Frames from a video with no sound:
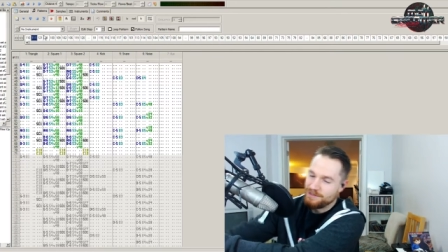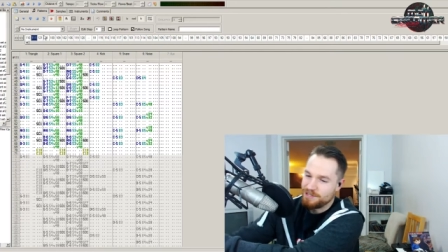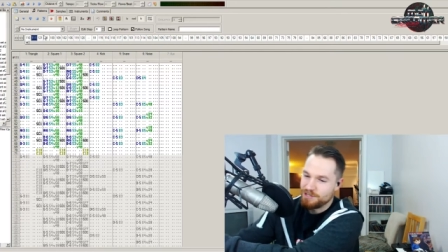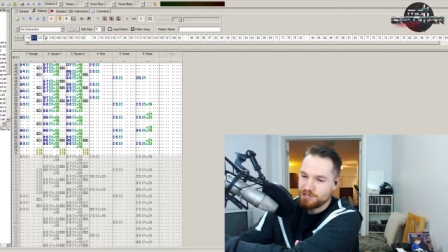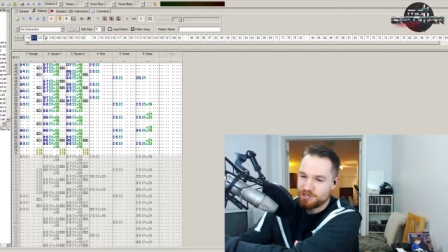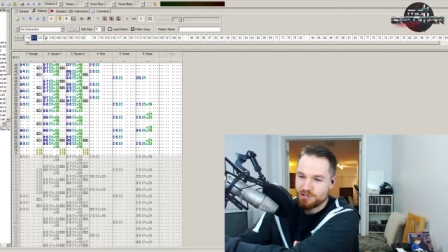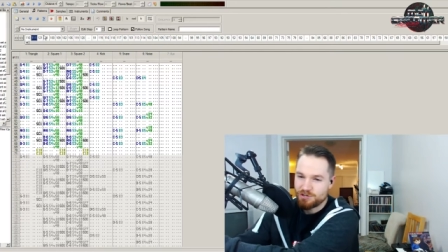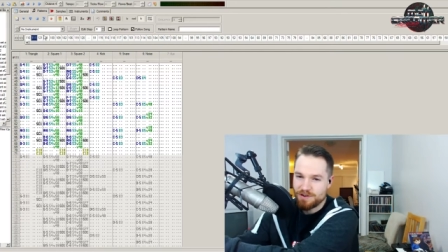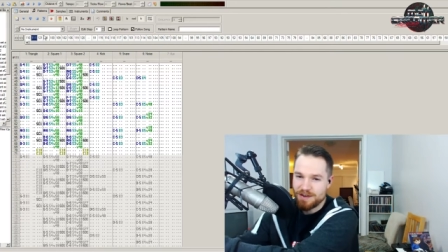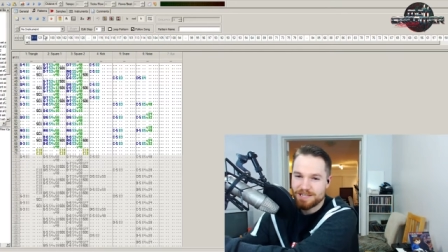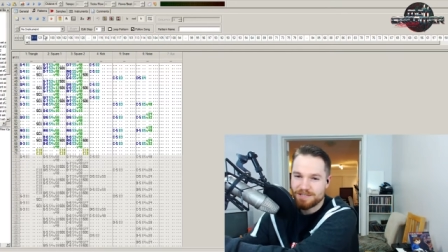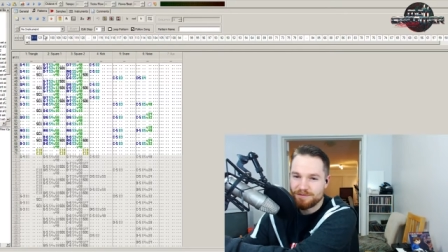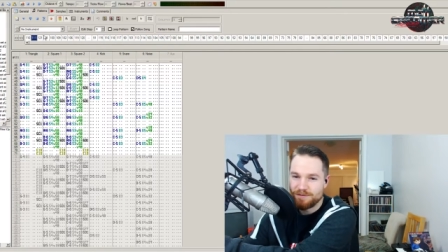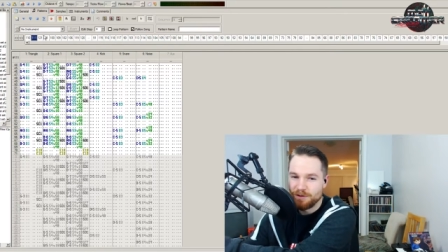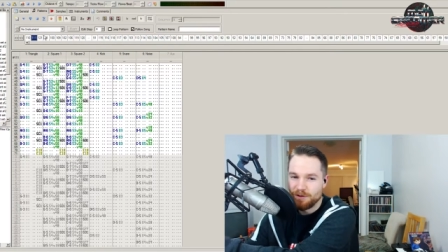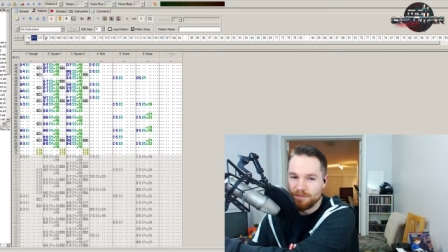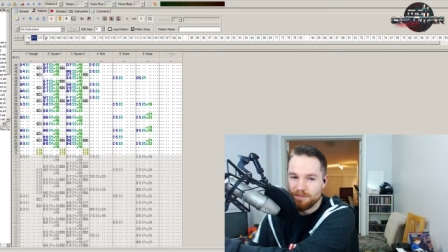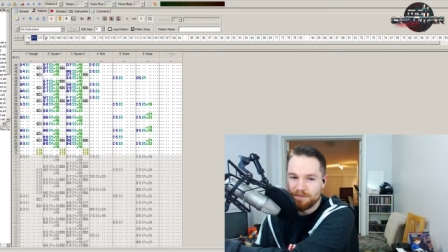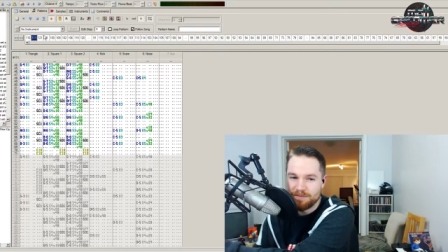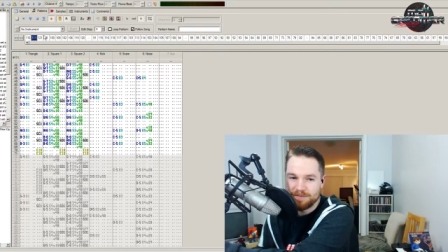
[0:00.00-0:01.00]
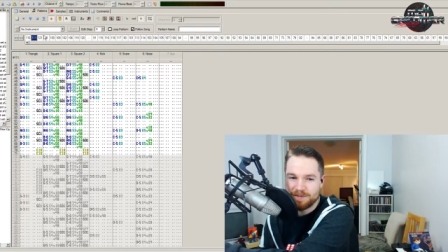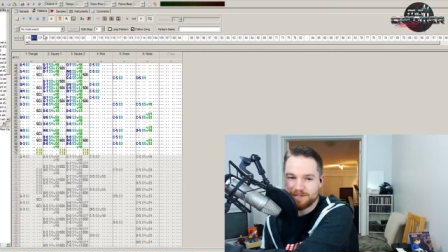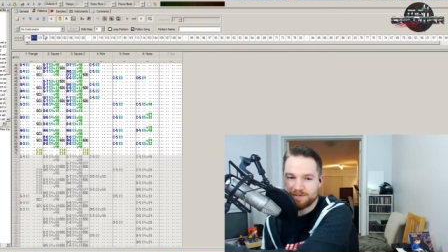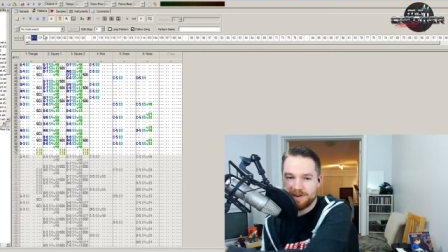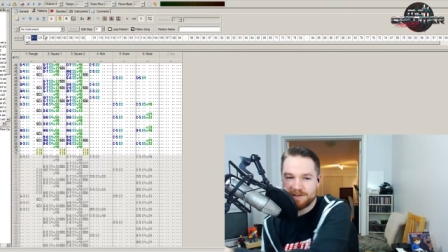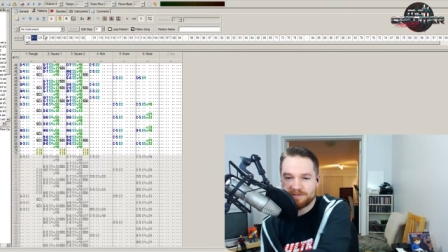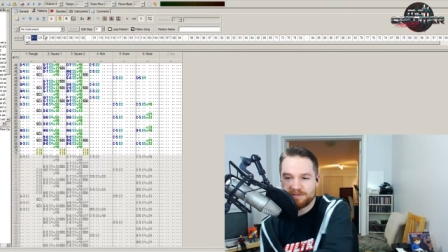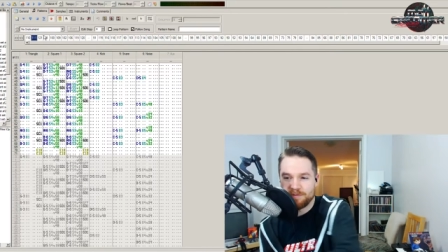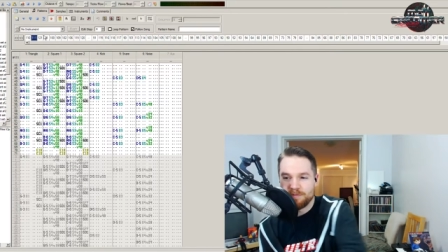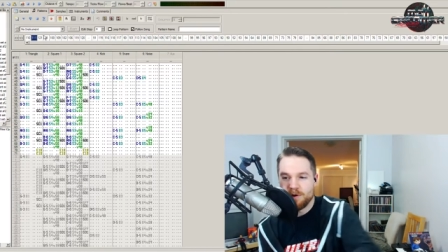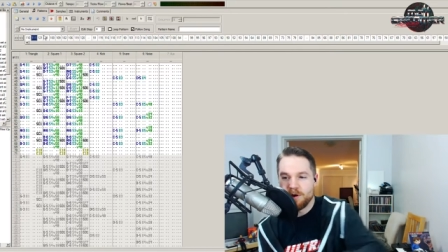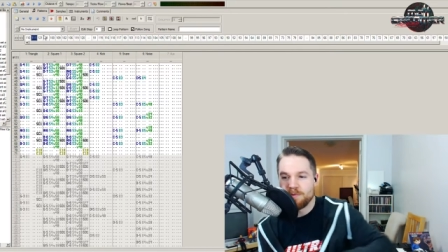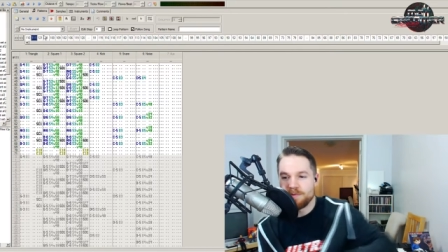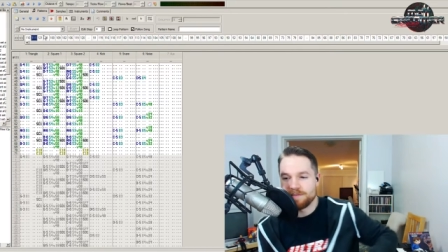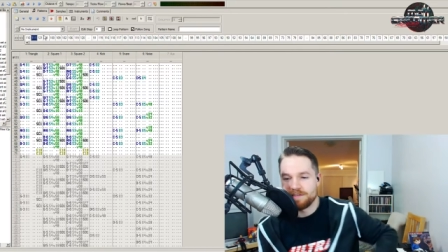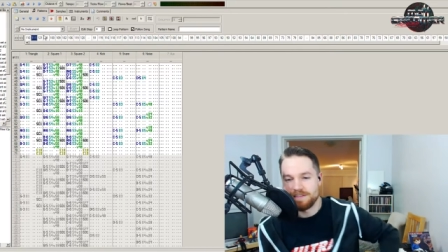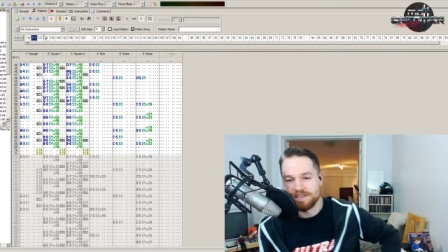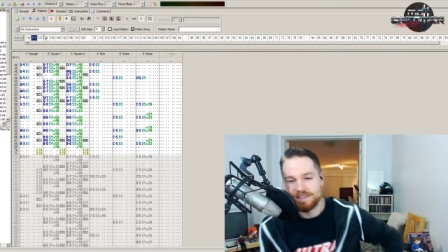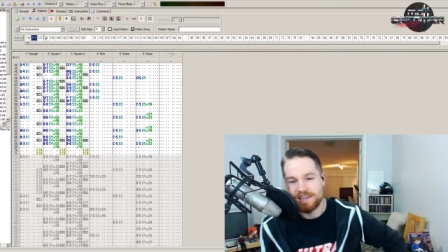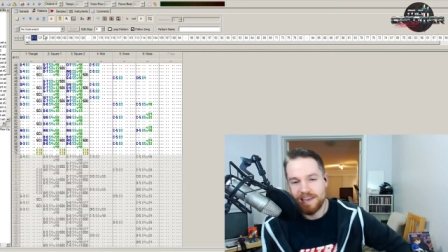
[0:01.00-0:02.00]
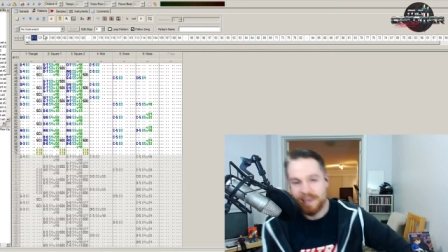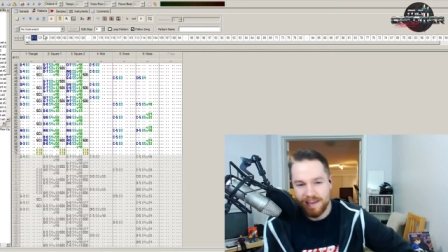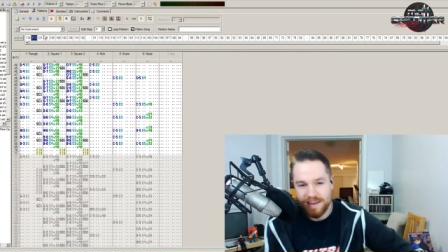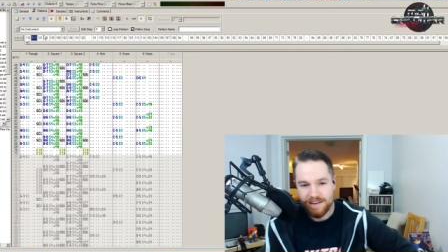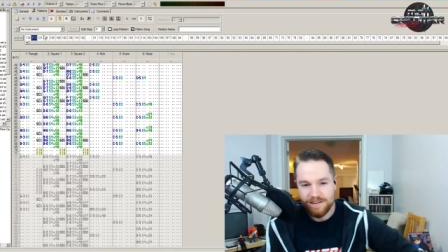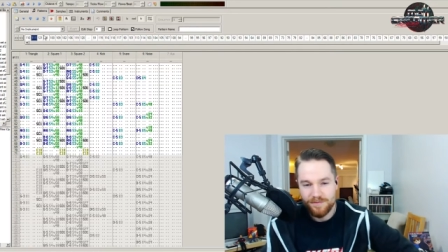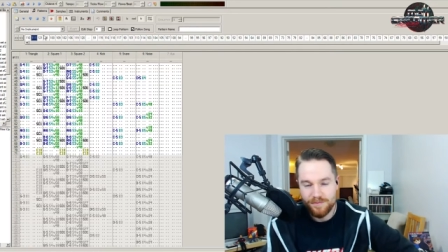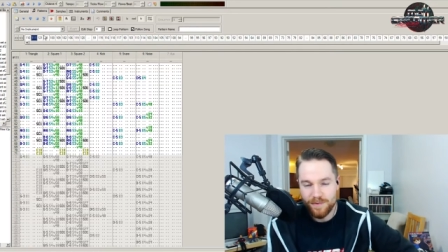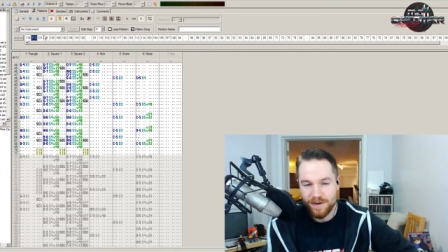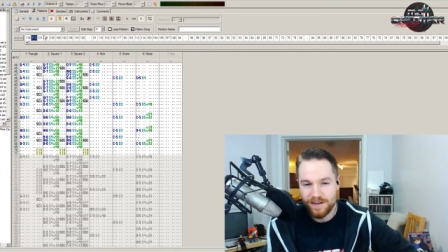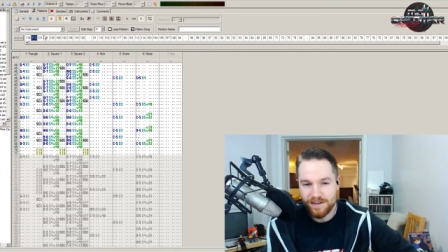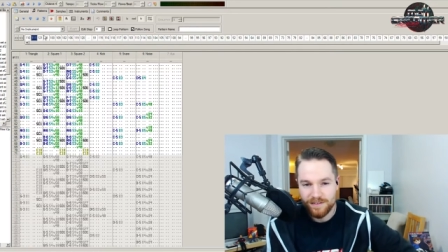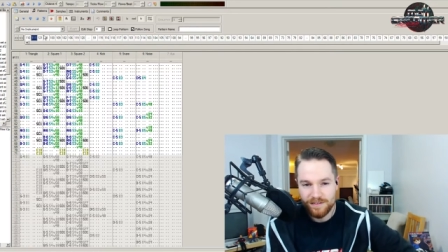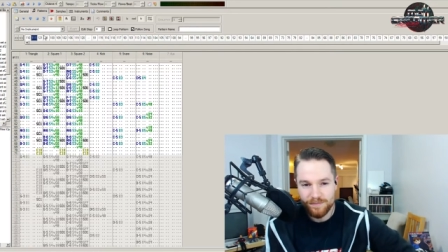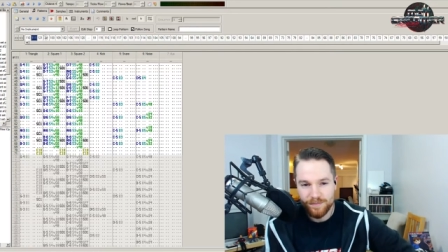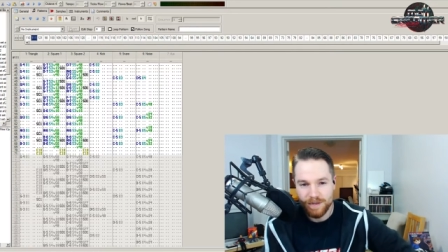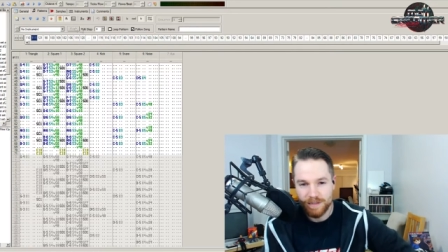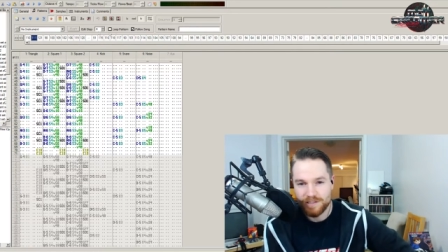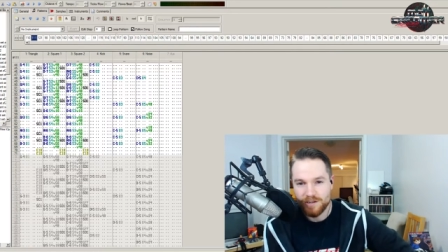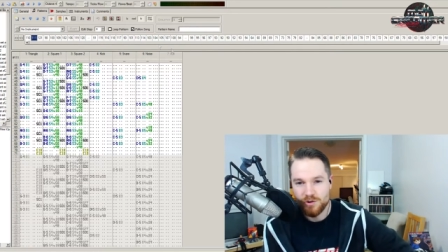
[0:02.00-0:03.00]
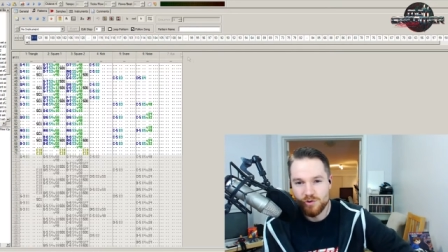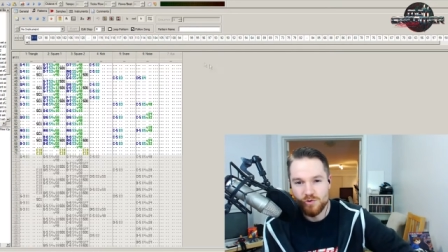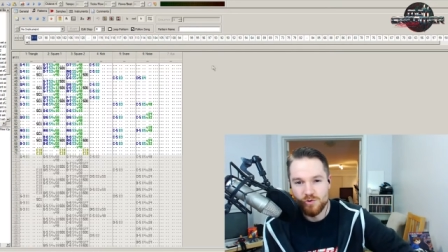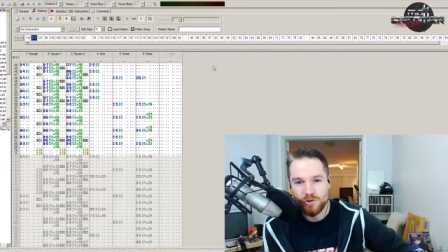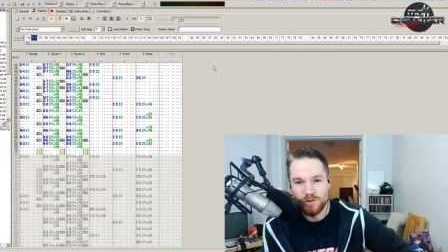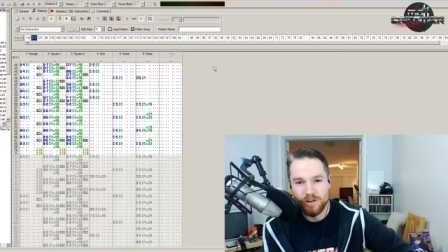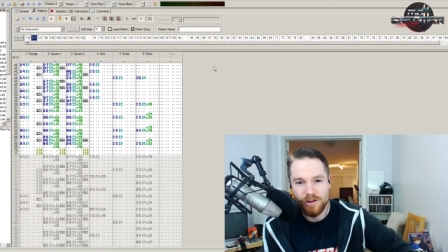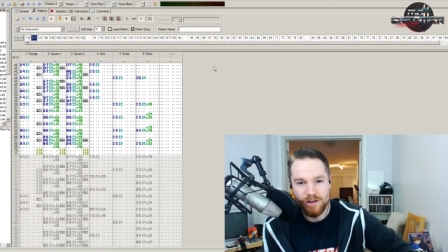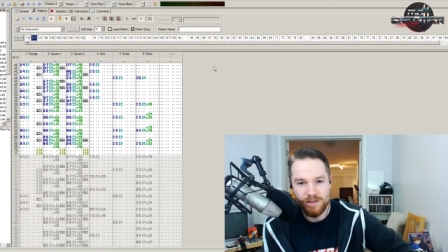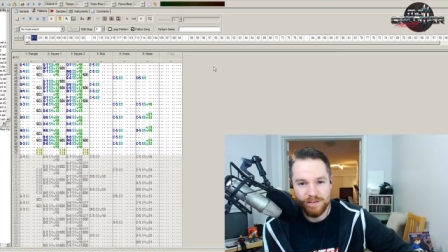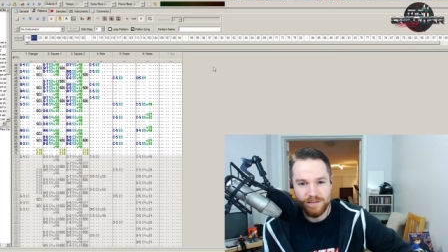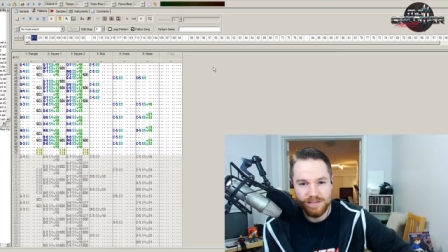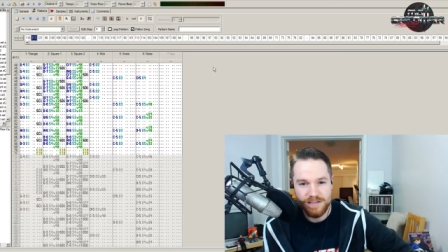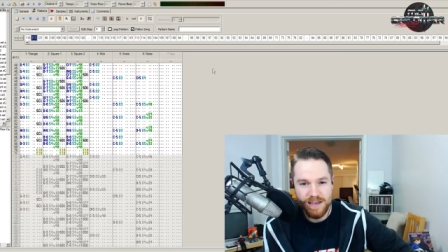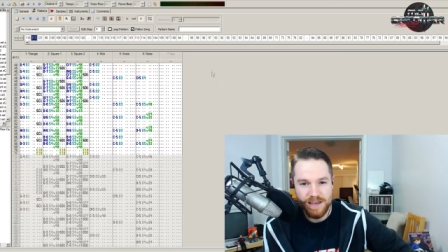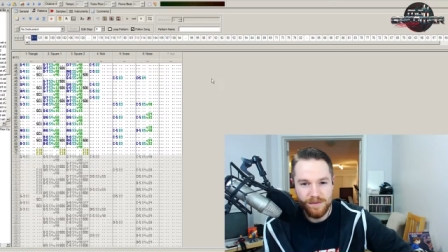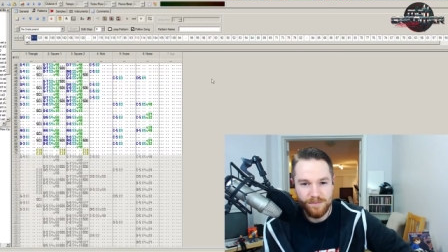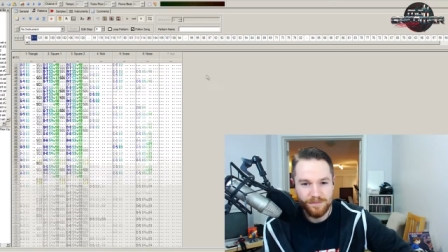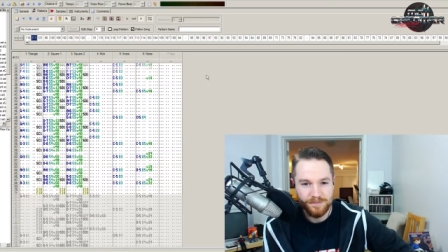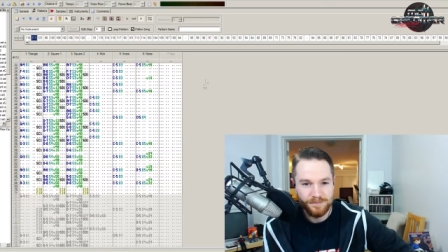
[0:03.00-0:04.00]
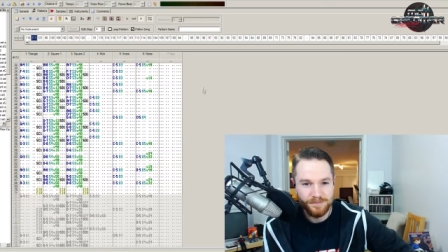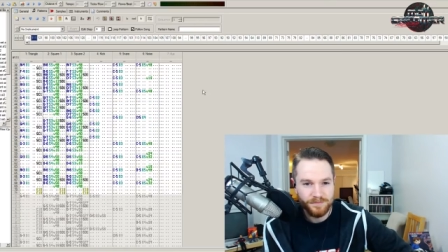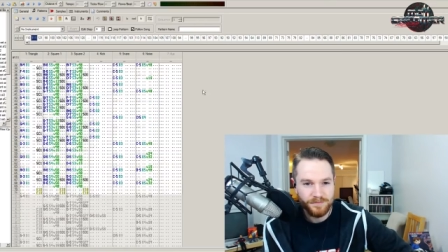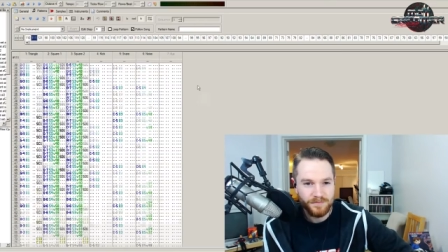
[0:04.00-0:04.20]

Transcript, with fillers: stressful stressful moments as a kid, but but cool all the same.